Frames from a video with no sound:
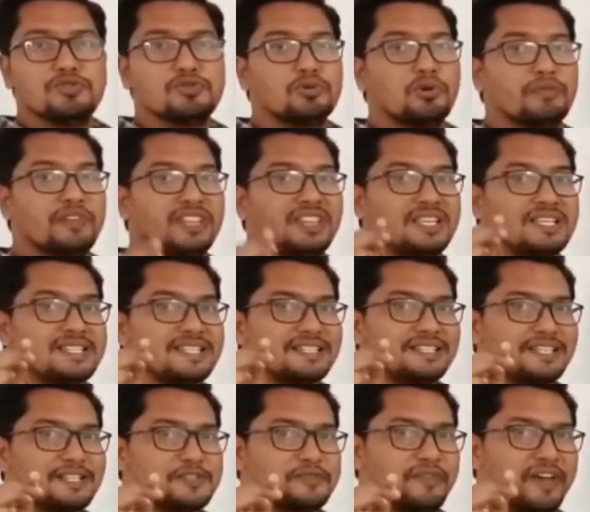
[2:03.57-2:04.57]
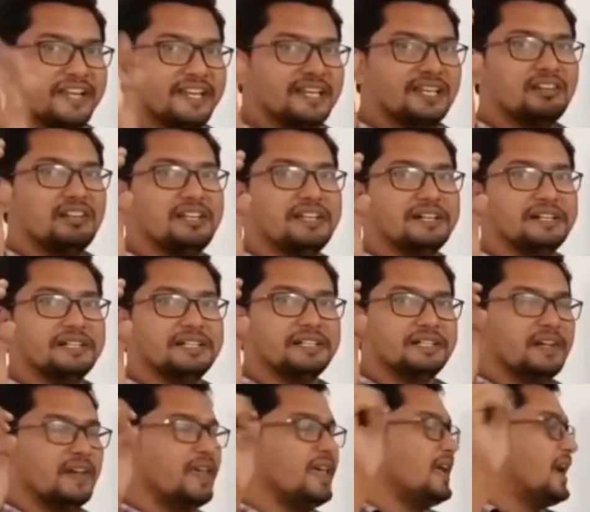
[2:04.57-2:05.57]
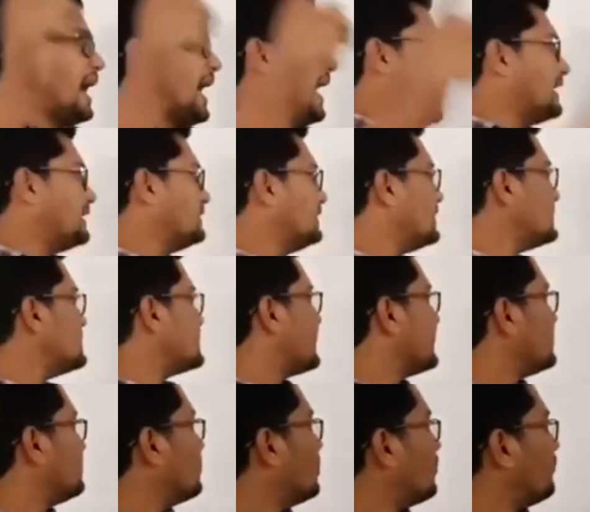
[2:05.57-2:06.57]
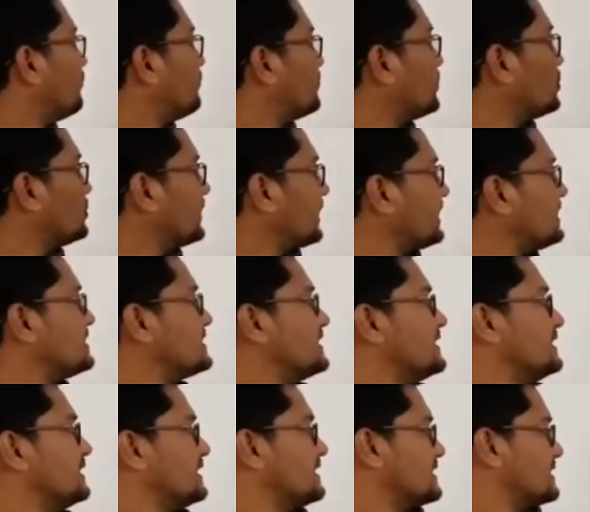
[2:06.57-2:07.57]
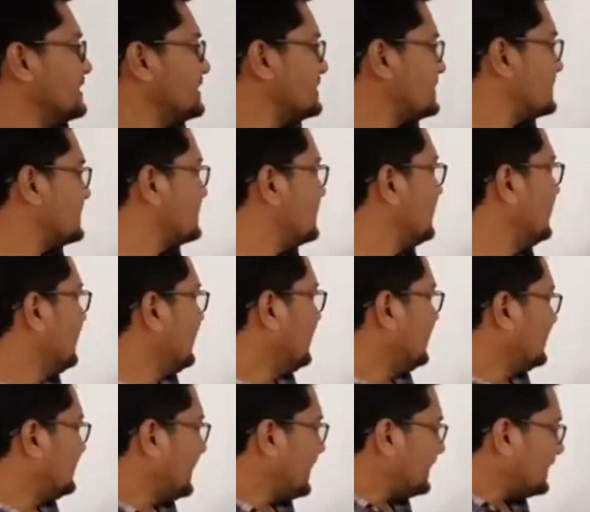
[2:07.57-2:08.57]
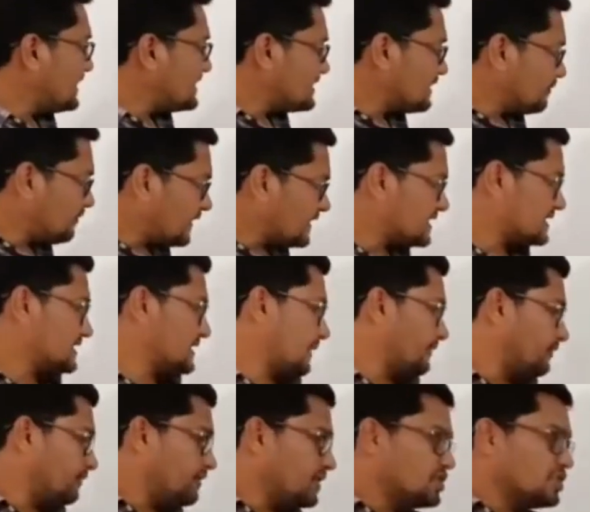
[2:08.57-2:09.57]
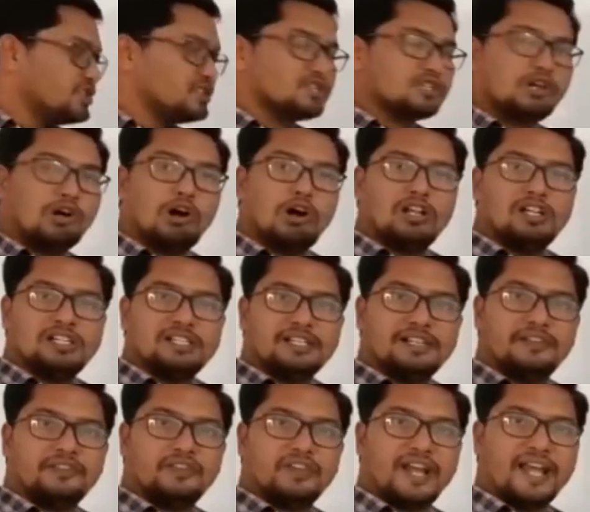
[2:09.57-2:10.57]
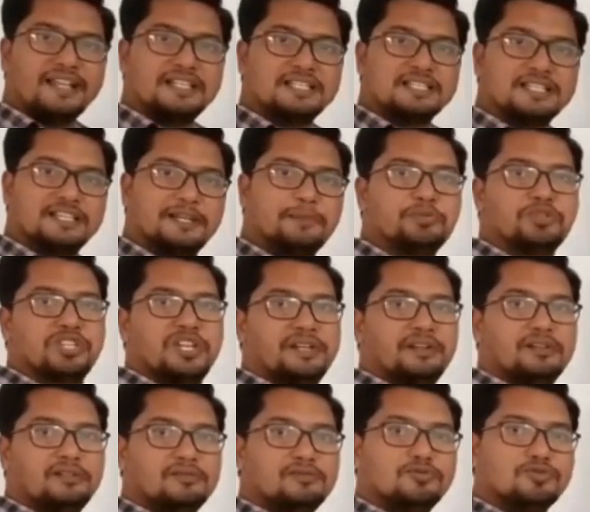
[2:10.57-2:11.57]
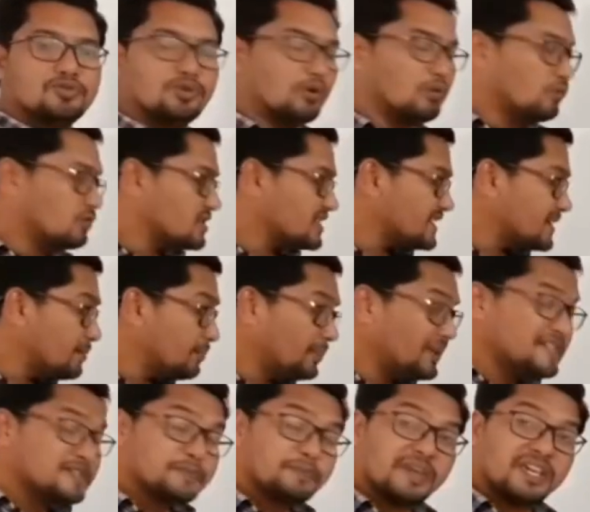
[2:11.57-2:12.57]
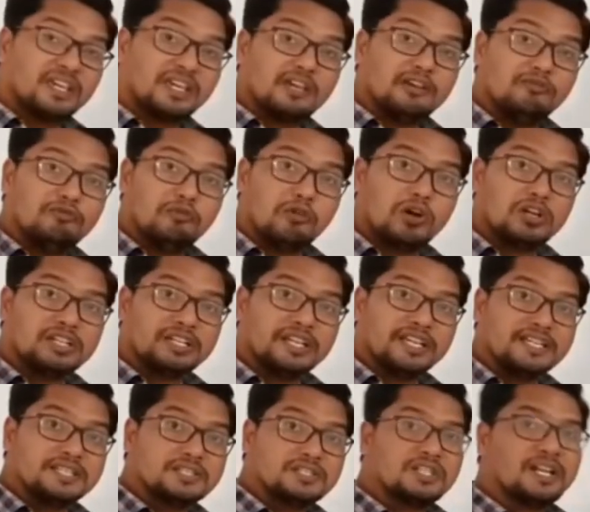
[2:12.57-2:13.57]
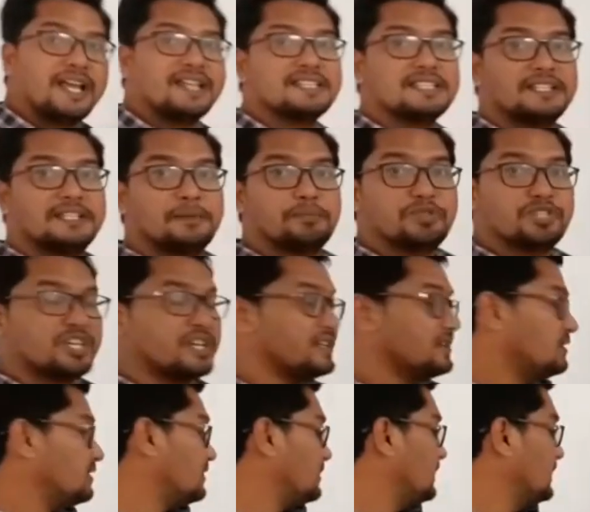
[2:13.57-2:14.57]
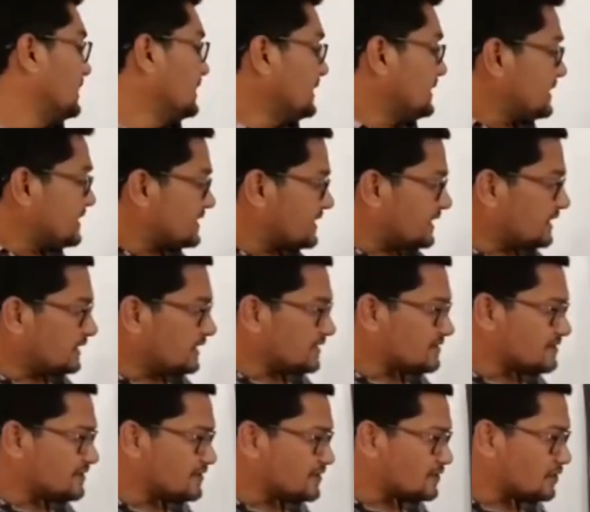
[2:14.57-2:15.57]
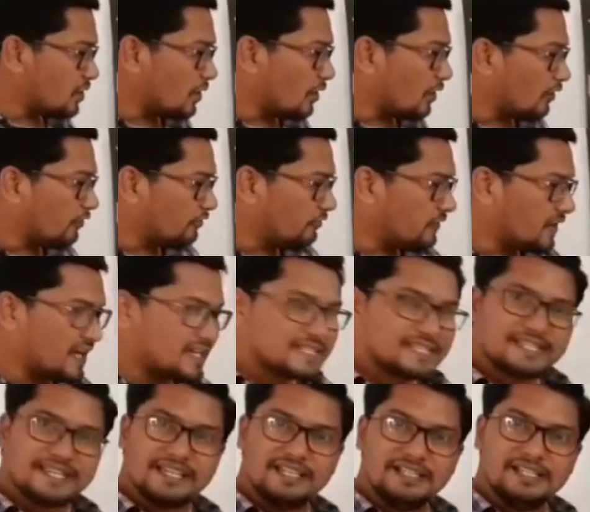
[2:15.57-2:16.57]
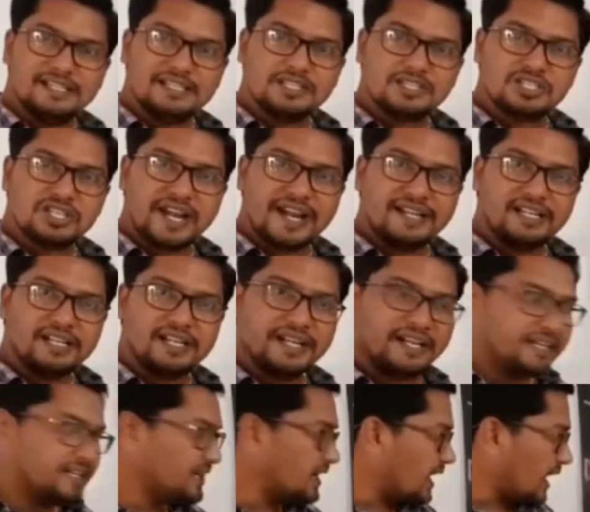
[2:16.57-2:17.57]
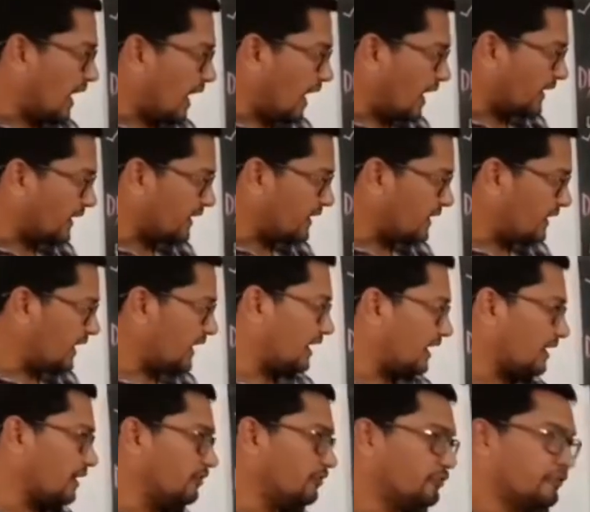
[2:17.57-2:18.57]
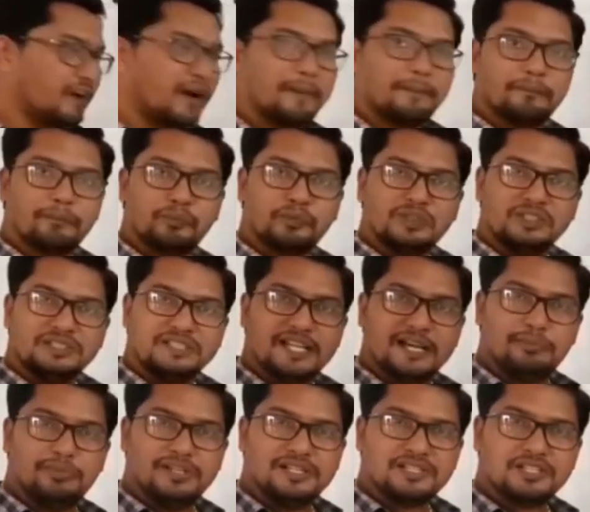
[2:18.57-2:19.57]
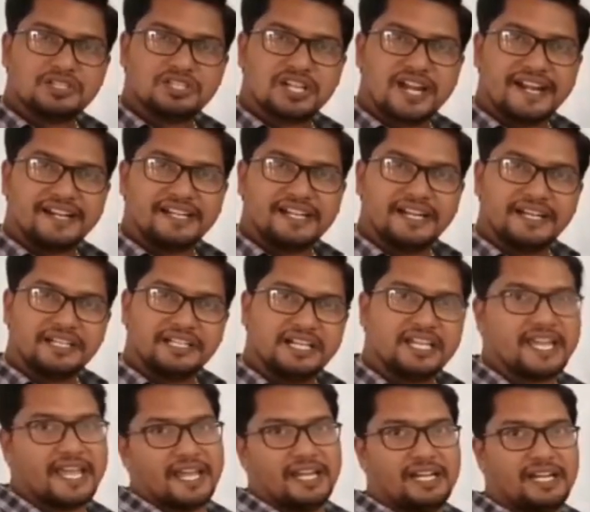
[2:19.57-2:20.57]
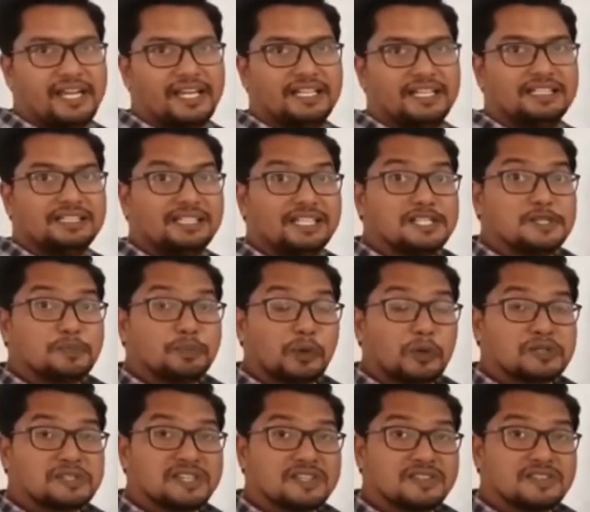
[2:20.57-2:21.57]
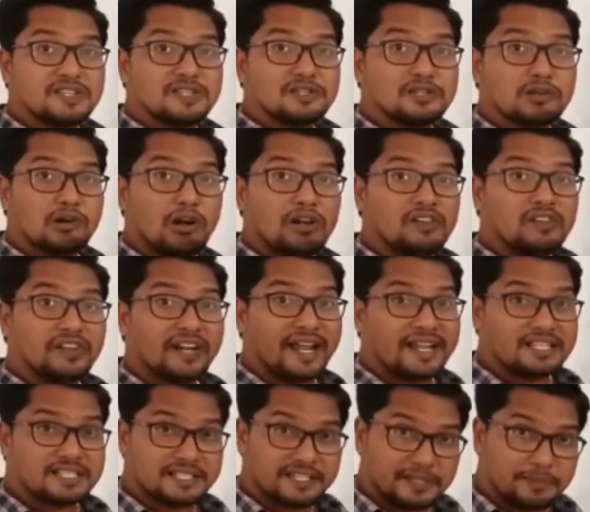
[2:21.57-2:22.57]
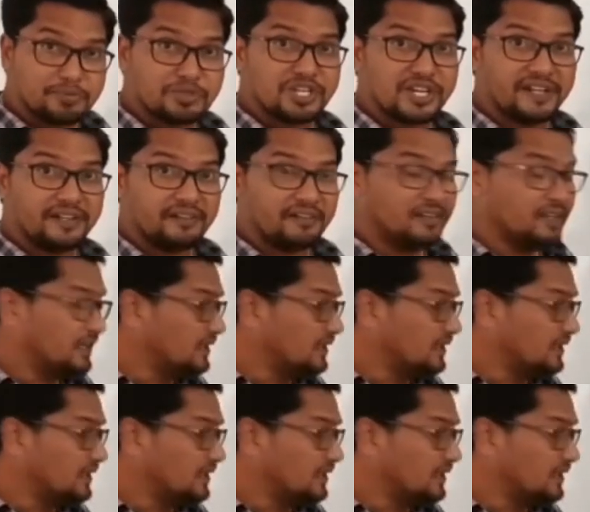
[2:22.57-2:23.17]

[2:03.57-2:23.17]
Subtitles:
So with this it is very clear, at the time of protein synthesis, there is a first step which is called transcription. So simply speaking, what is transcription? Synthesis of a single-stranded RNA from double-stranded DNA. This process is called transcription.